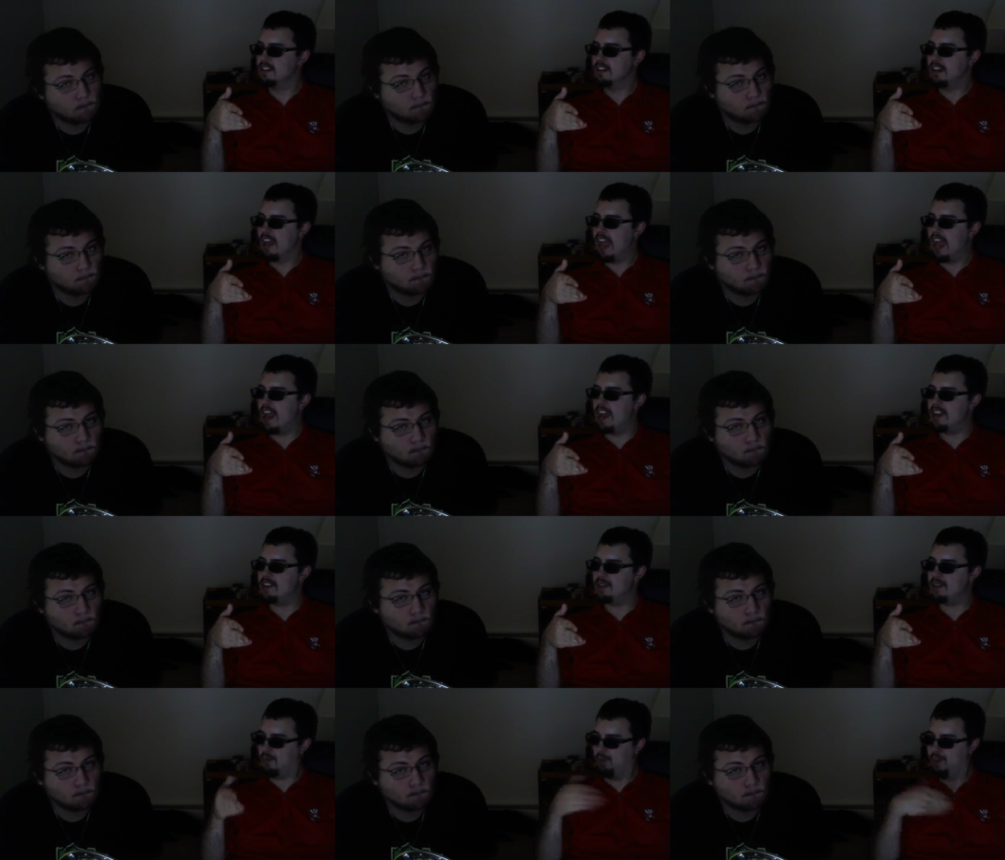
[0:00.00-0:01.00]
Speaker 1: and
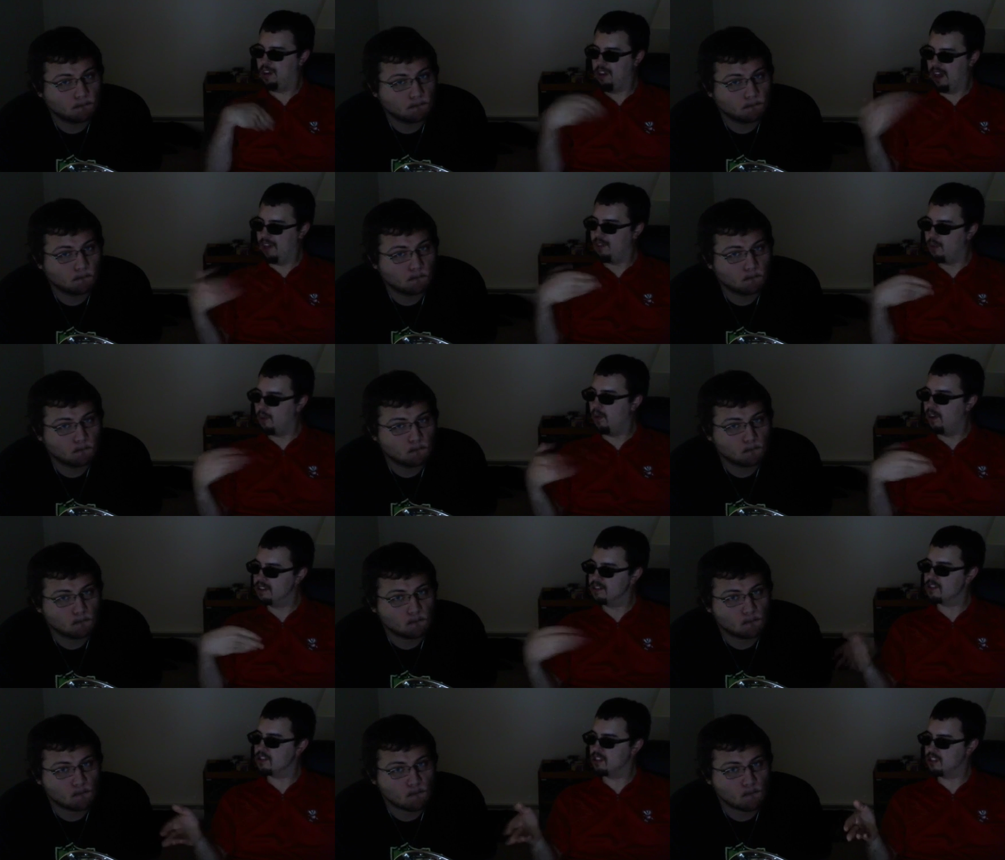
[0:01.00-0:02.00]
we're not the ones
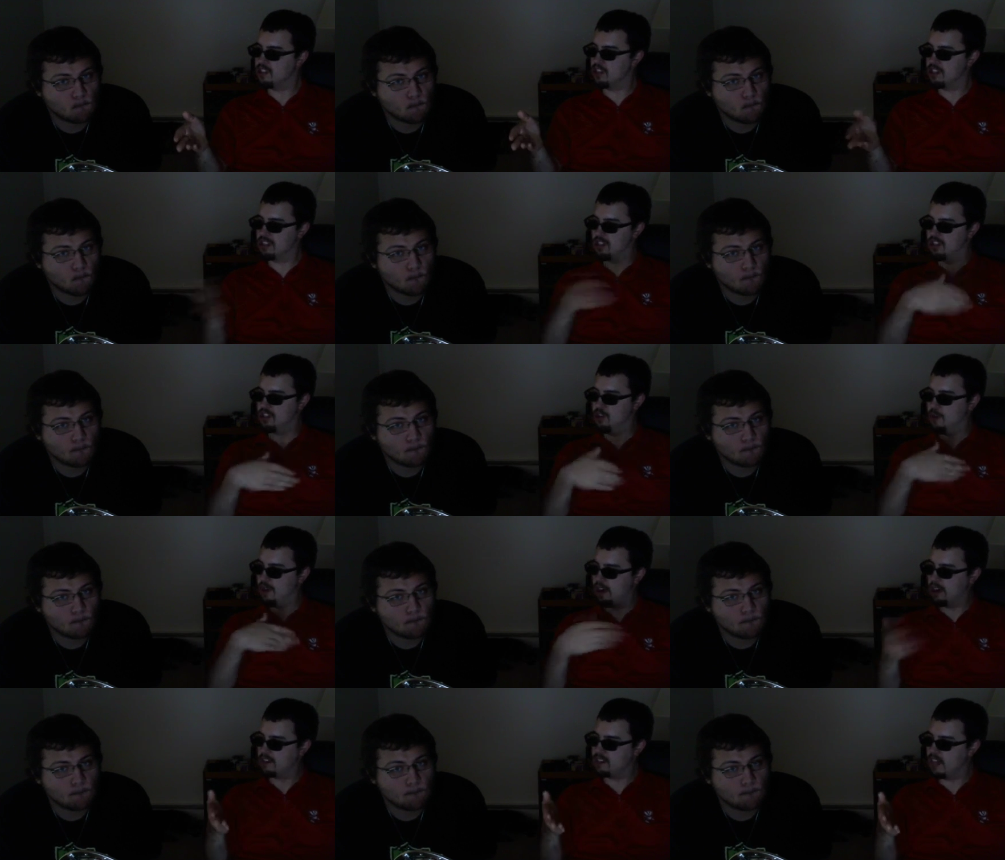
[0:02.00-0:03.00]
to just do it
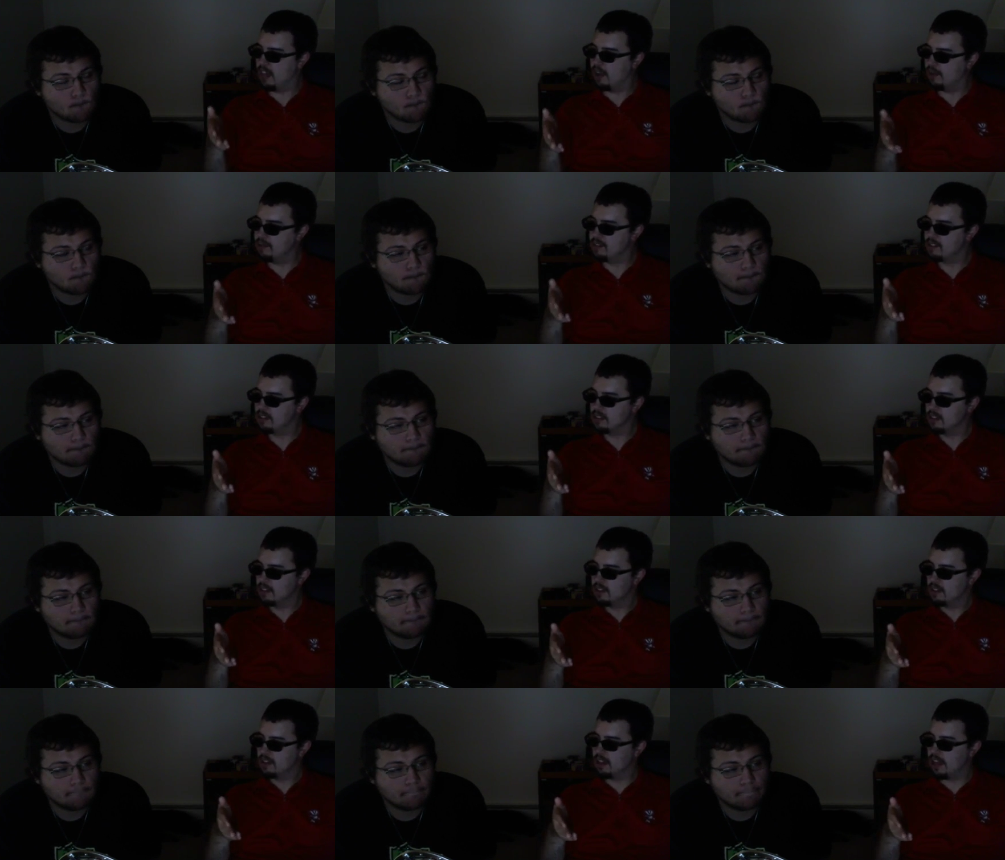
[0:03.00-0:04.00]
ourselves,
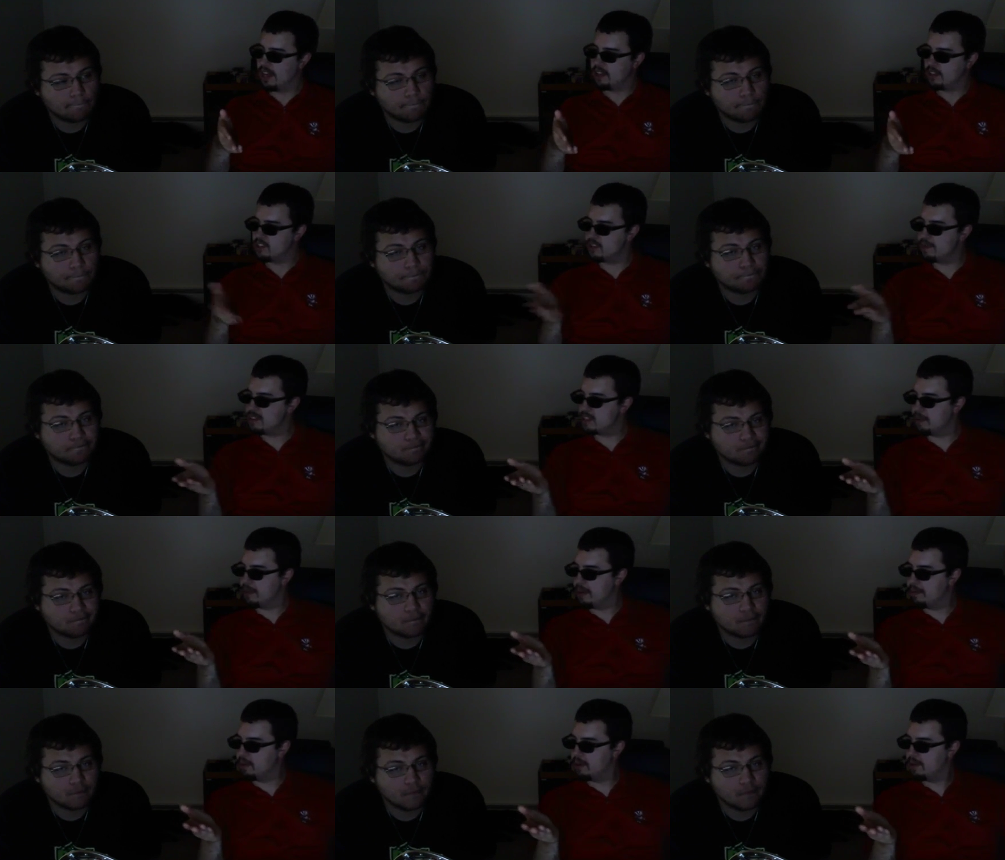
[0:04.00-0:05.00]
you're like, there should be some
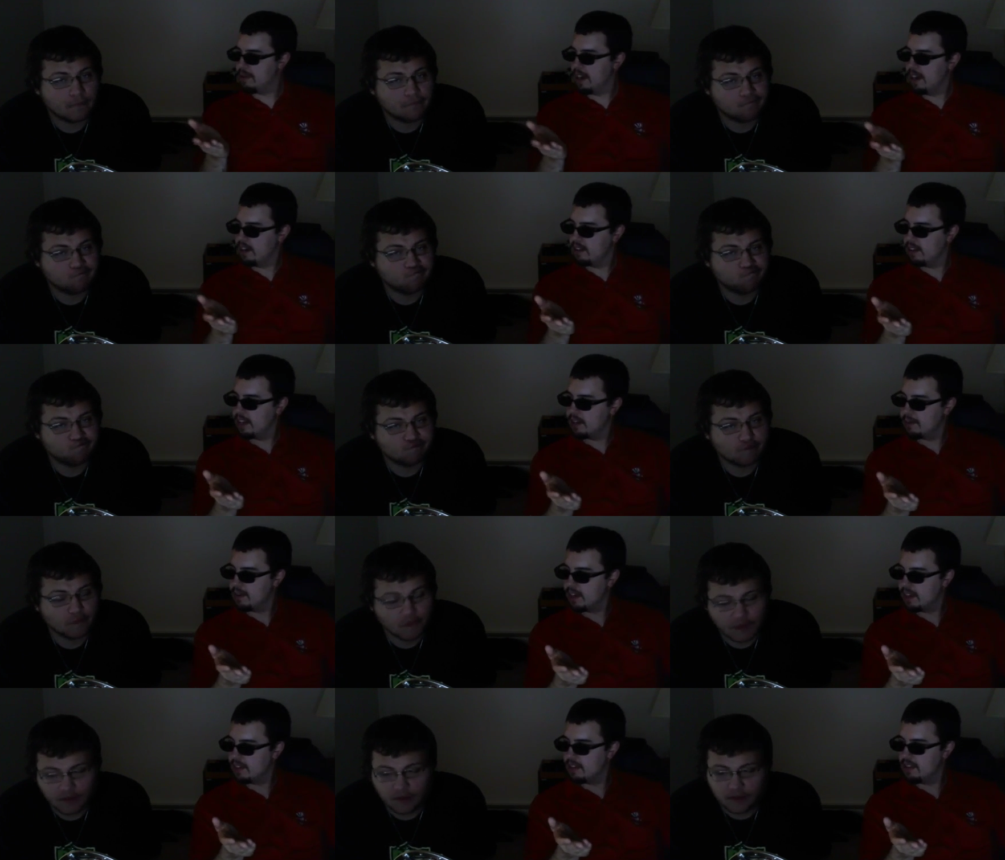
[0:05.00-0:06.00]
input, right? Like, we're
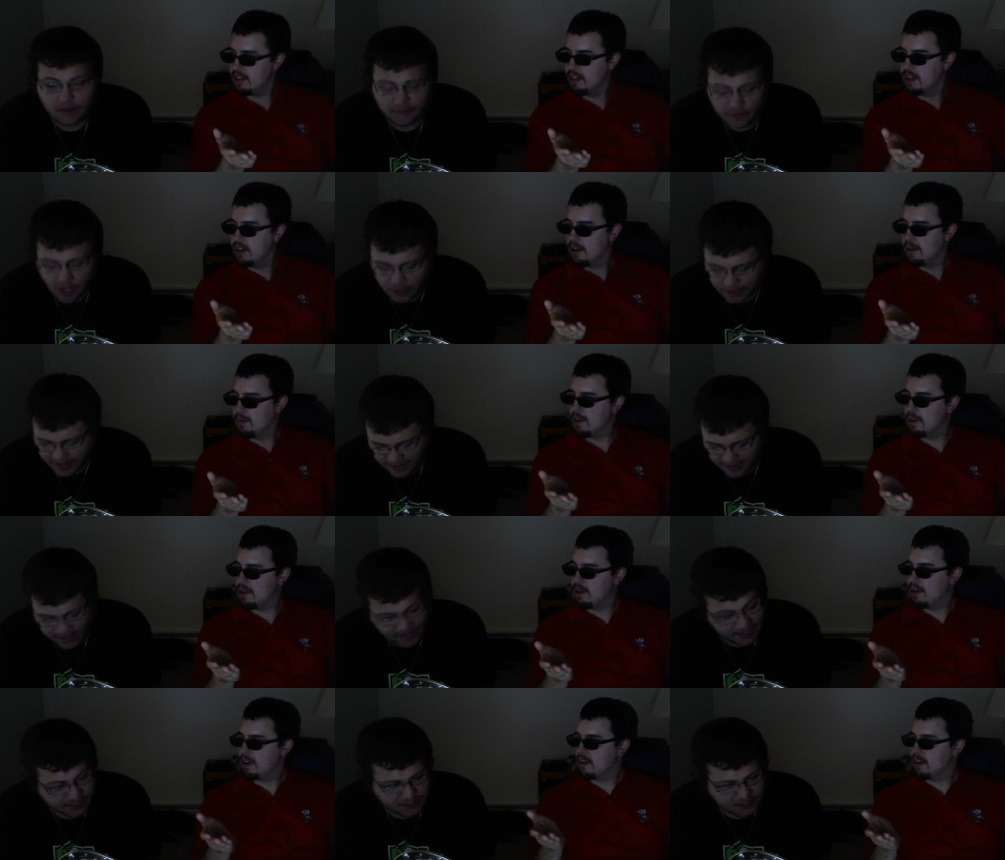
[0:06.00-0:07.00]
not.
Speaker 2: No, that that
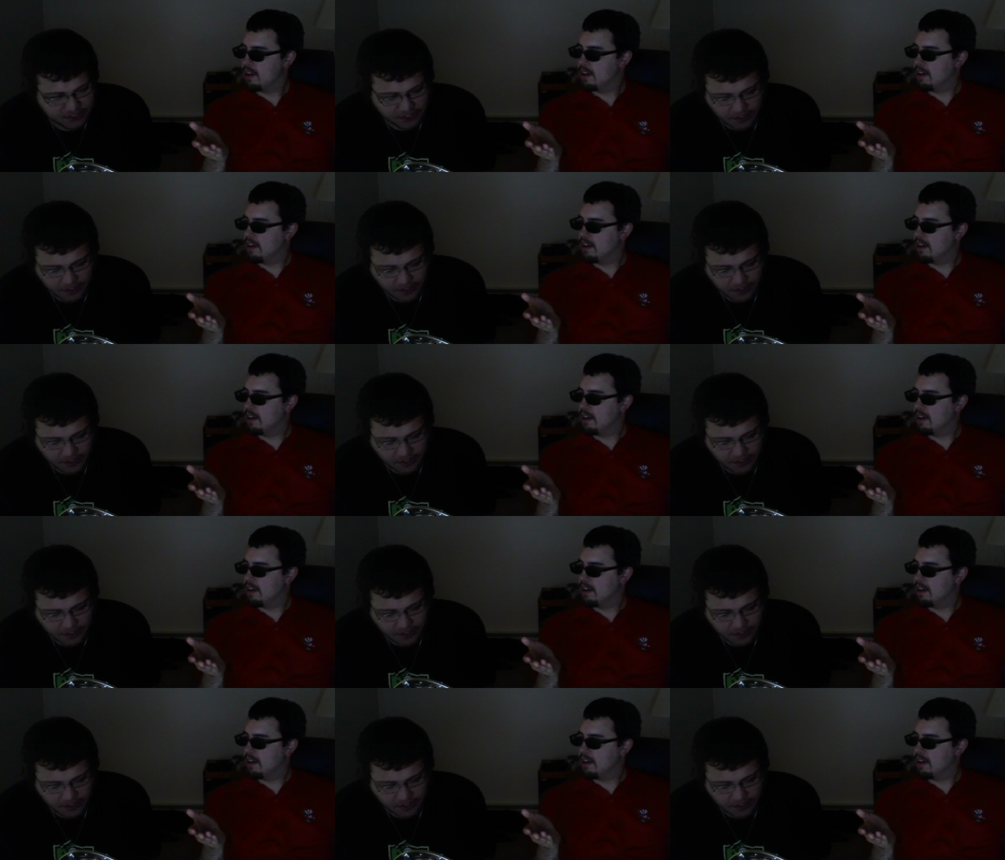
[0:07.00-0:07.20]
is
Speaker 1: true.